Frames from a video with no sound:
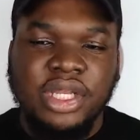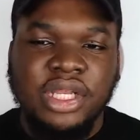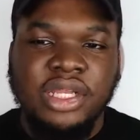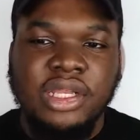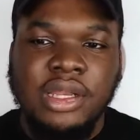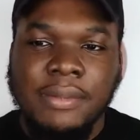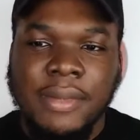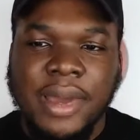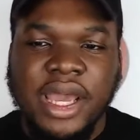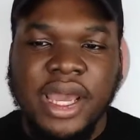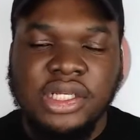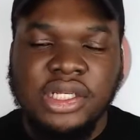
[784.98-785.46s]
in
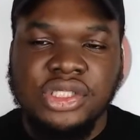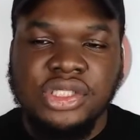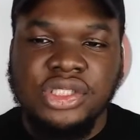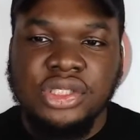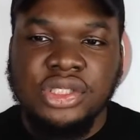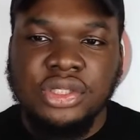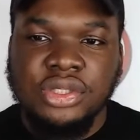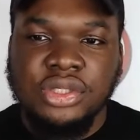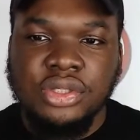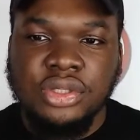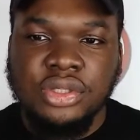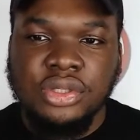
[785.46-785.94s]
the
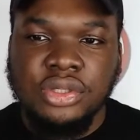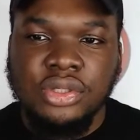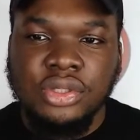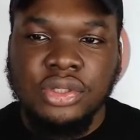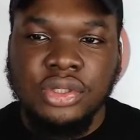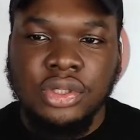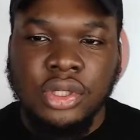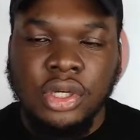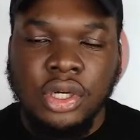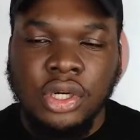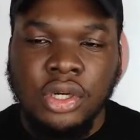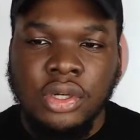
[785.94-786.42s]
match.
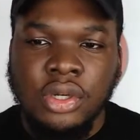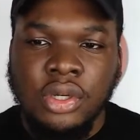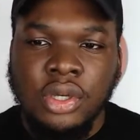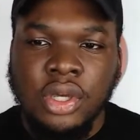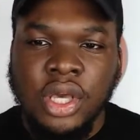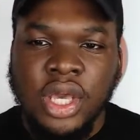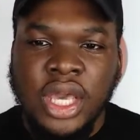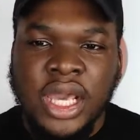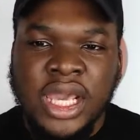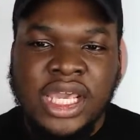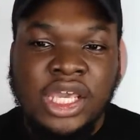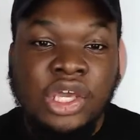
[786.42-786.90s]
You know,
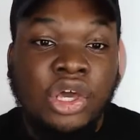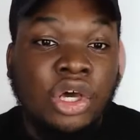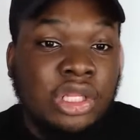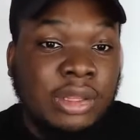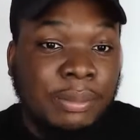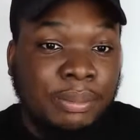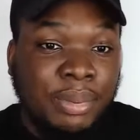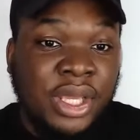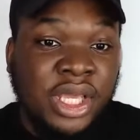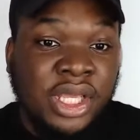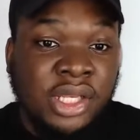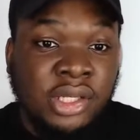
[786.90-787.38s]
he got the
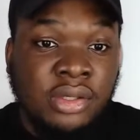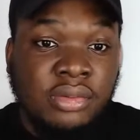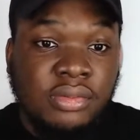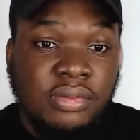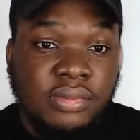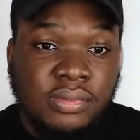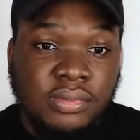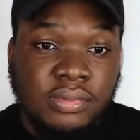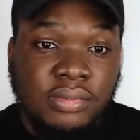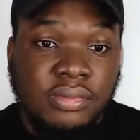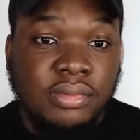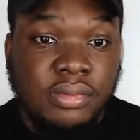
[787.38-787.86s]
pin.
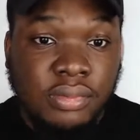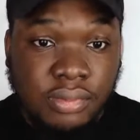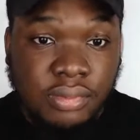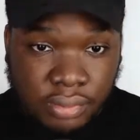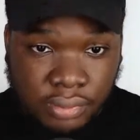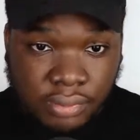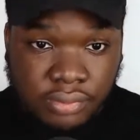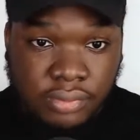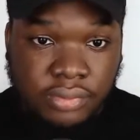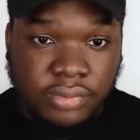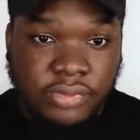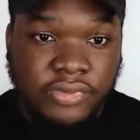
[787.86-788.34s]

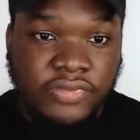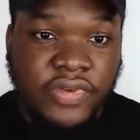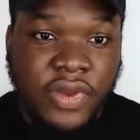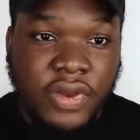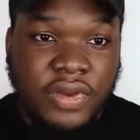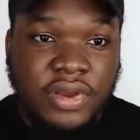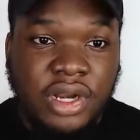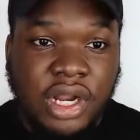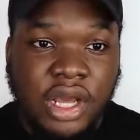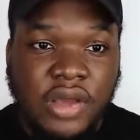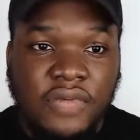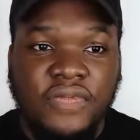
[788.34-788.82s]
Fair
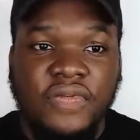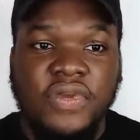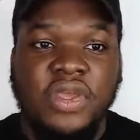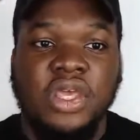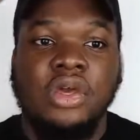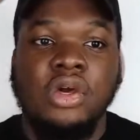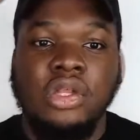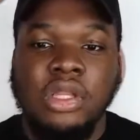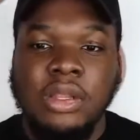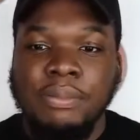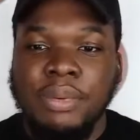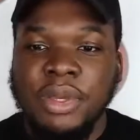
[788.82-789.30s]
enough. He
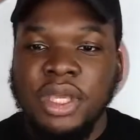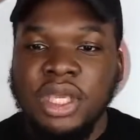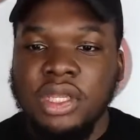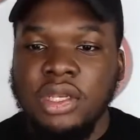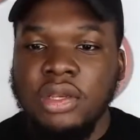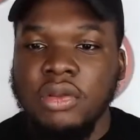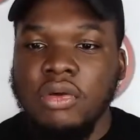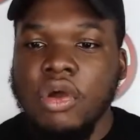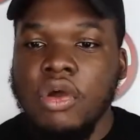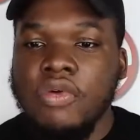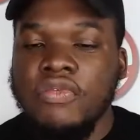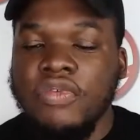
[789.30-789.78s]
got the
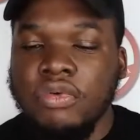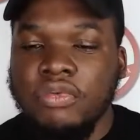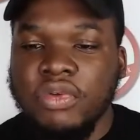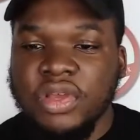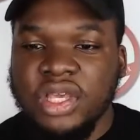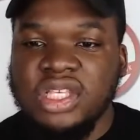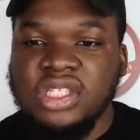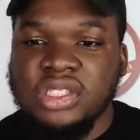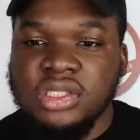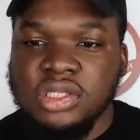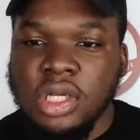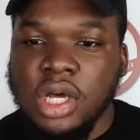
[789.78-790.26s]
pin over
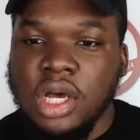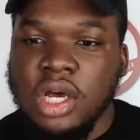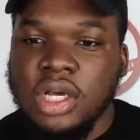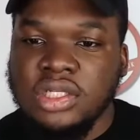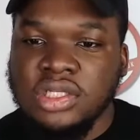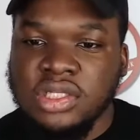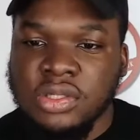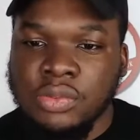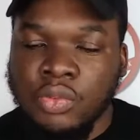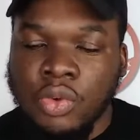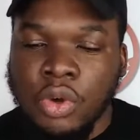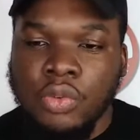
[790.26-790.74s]
Ricky
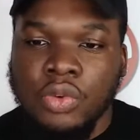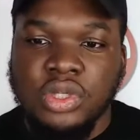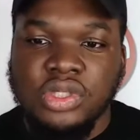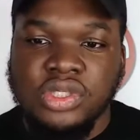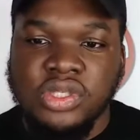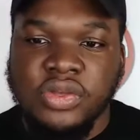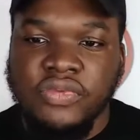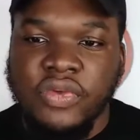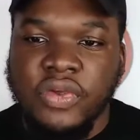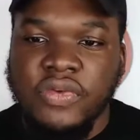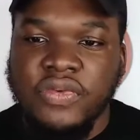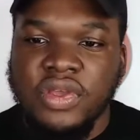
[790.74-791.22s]
Starks in what
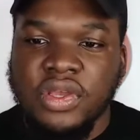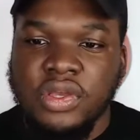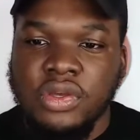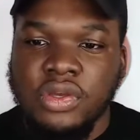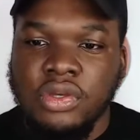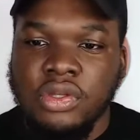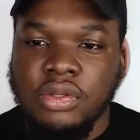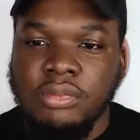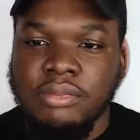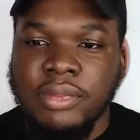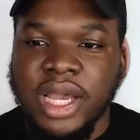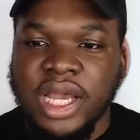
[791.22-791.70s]
was a very
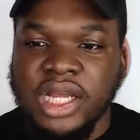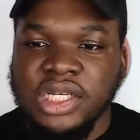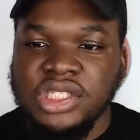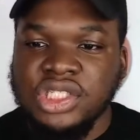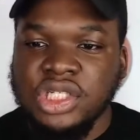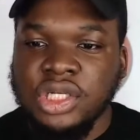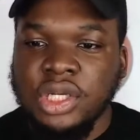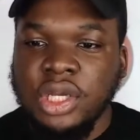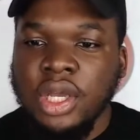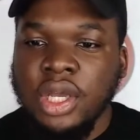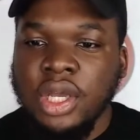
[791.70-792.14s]
good match.